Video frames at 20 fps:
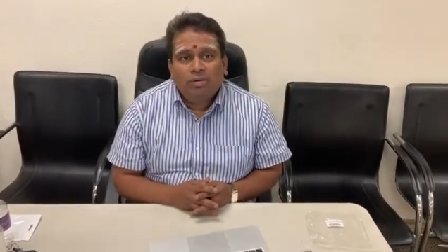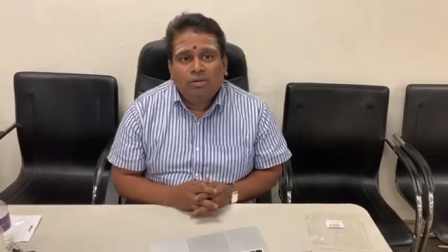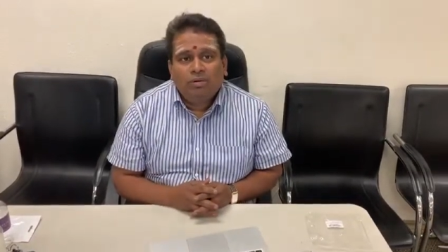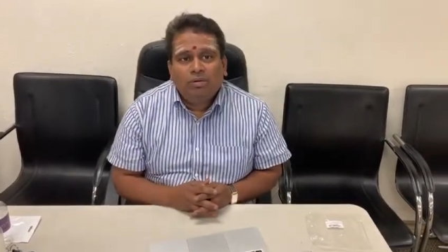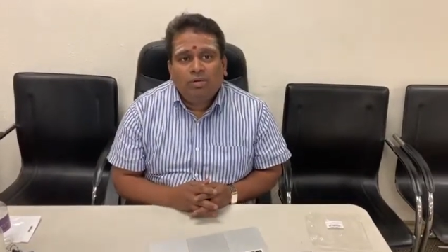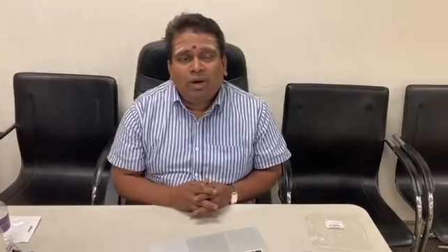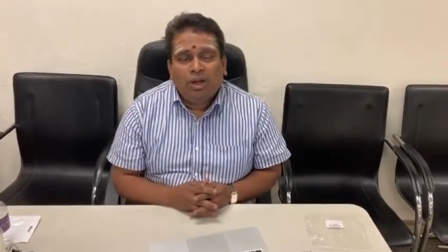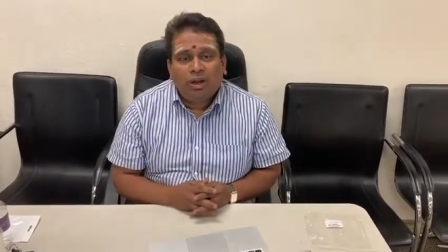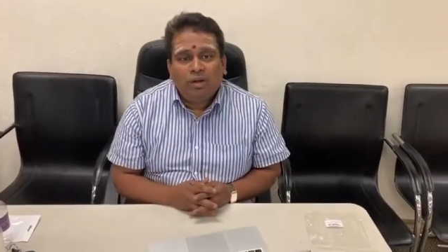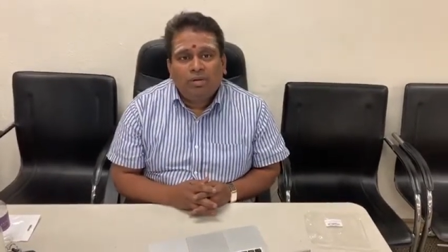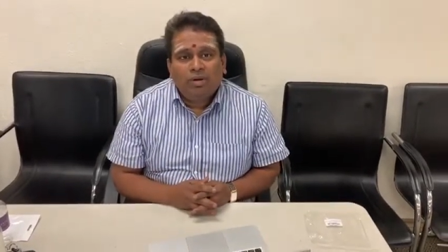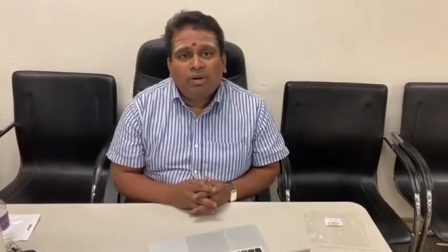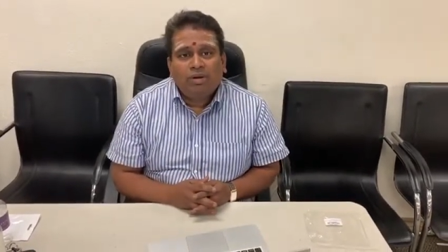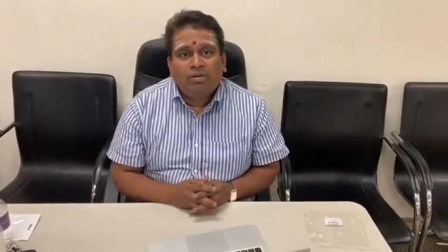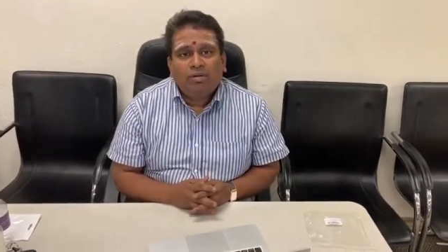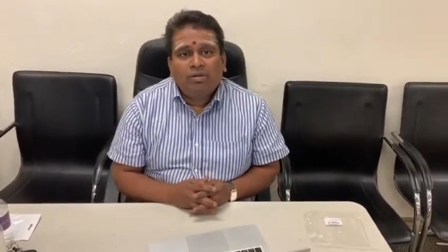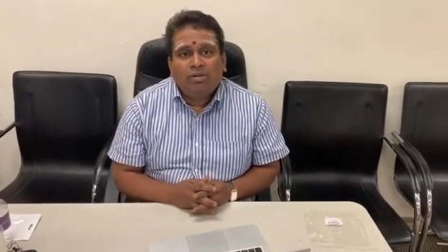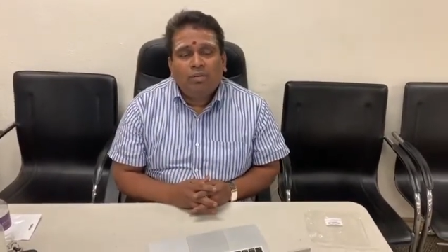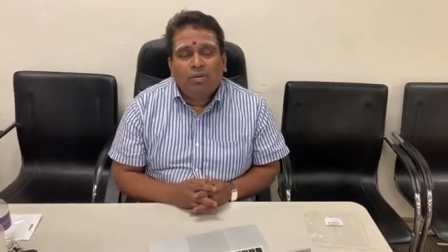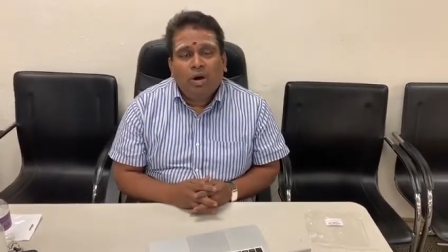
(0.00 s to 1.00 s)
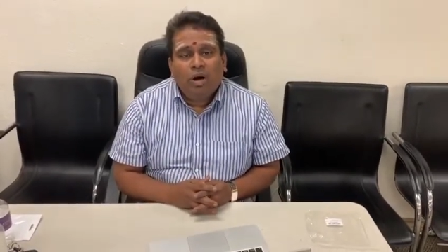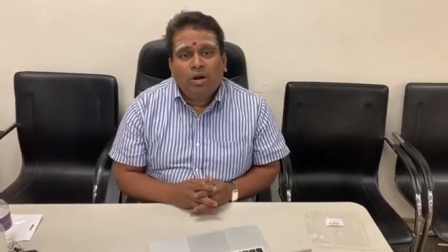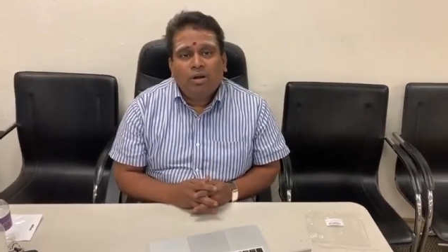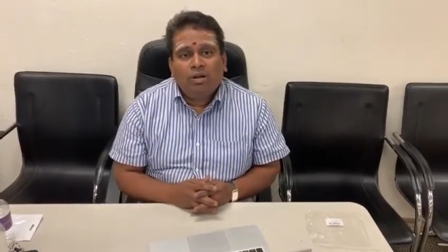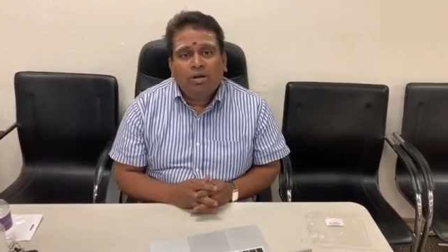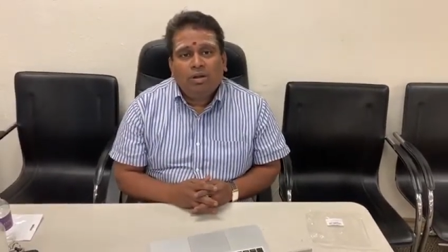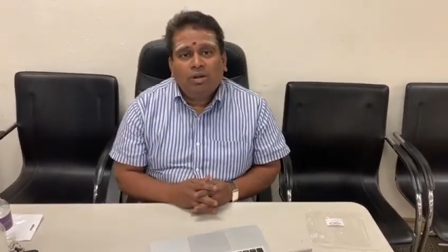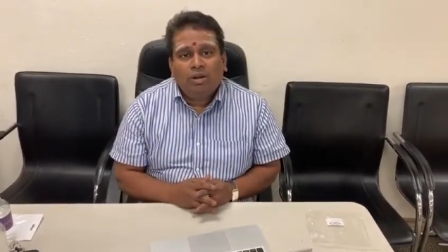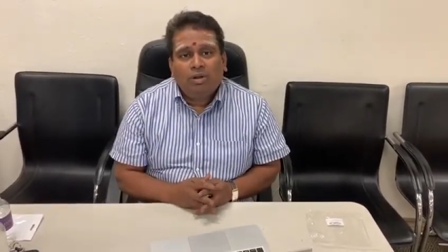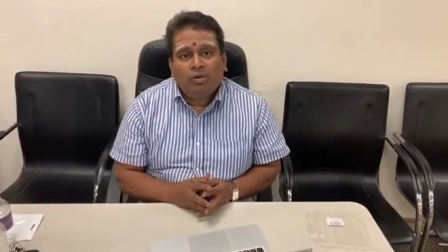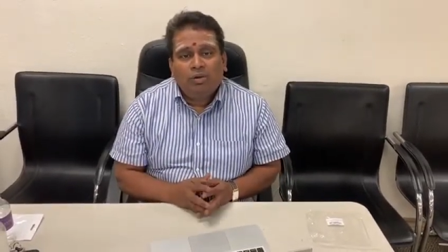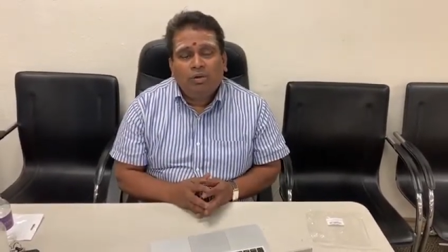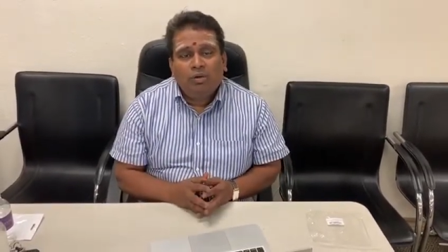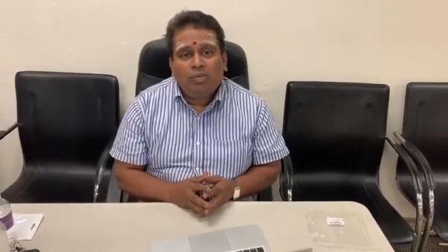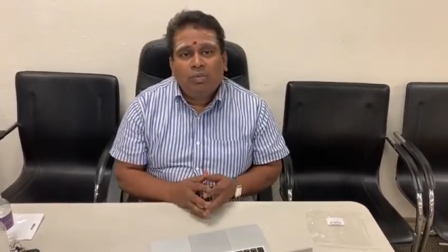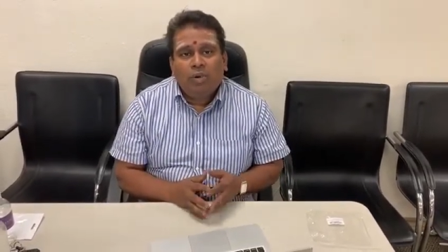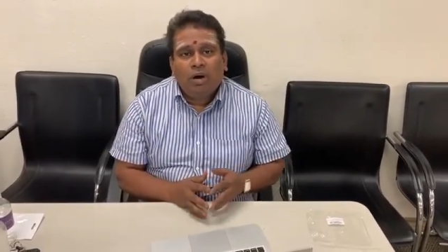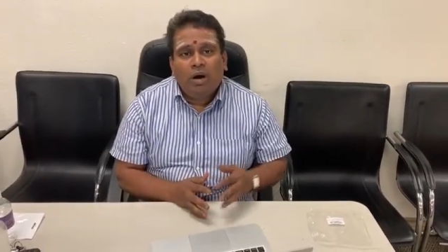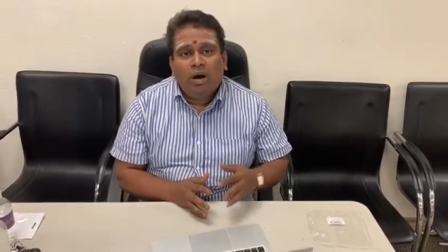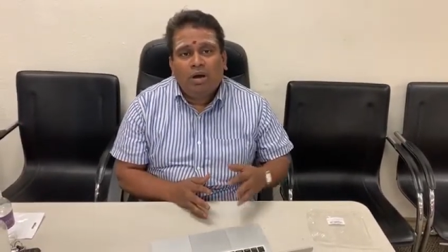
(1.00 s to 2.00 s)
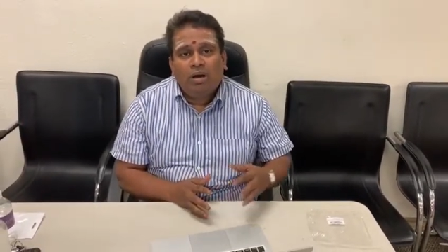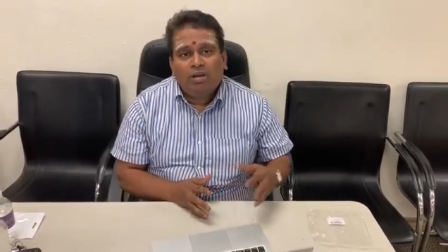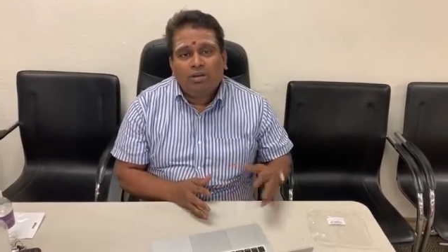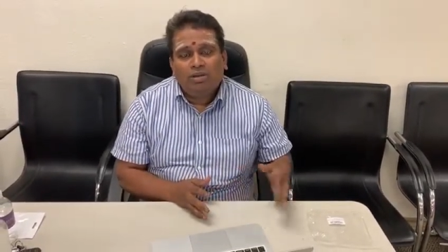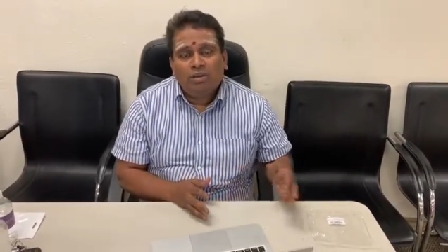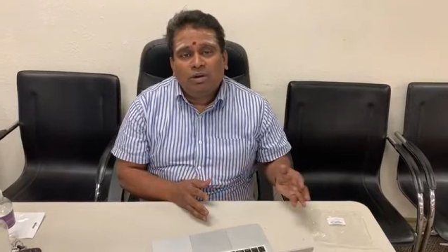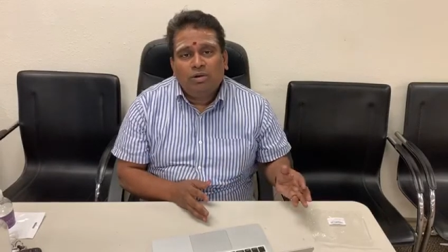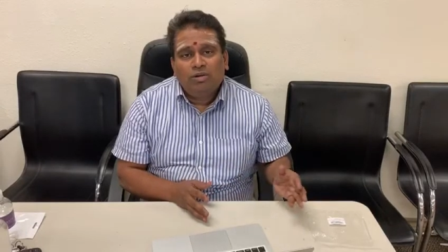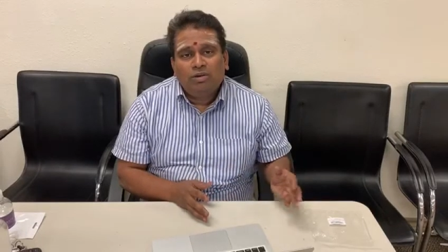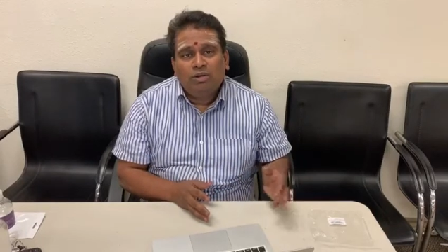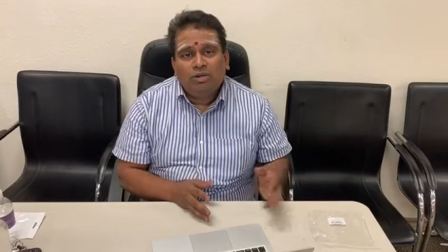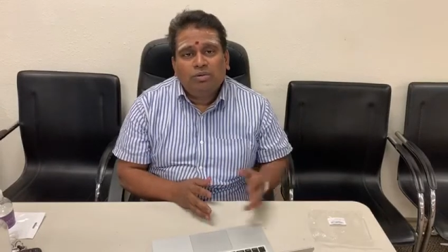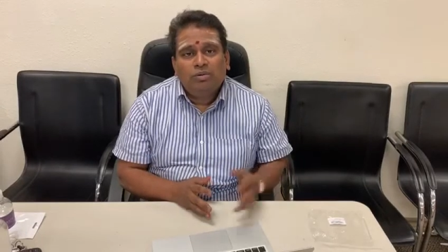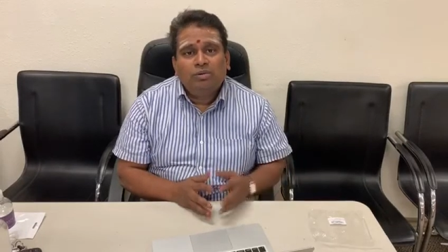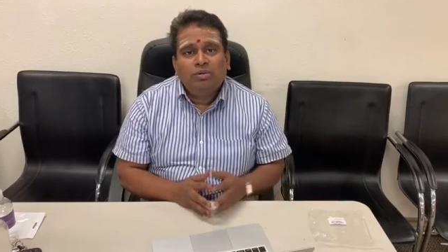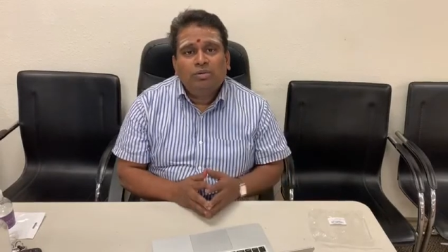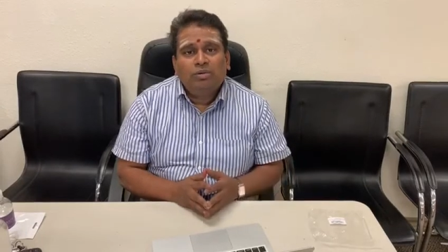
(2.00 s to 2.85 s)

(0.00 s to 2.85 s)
whatever you want in a group or exclusive,